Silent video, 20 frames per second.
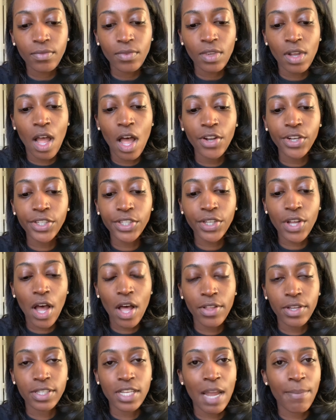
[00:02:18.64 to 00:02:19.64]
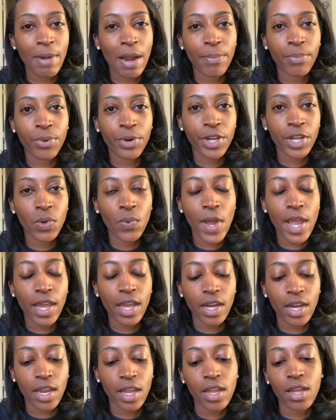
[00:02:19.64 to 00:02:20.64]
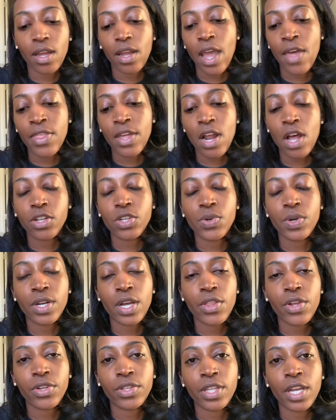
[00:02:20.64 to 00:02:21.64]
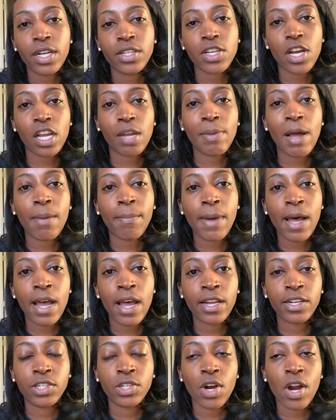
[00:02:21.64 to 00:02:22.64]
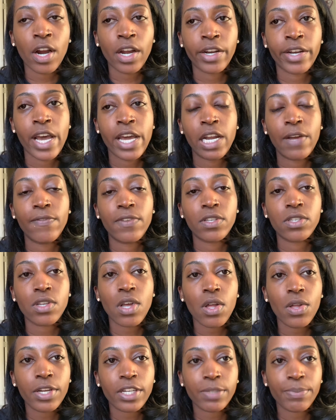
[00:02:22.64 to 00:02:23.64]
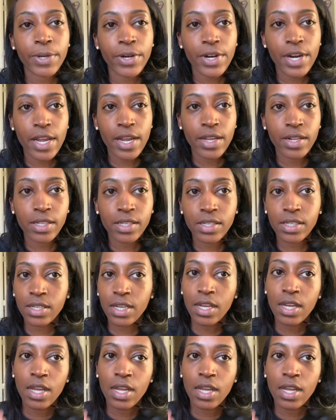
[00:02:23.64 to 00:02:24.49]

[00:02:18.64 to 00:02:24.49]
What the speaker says: I'll just call this like my pre-awakening, and then I'll do another thing talking about my dark night of the soul experience.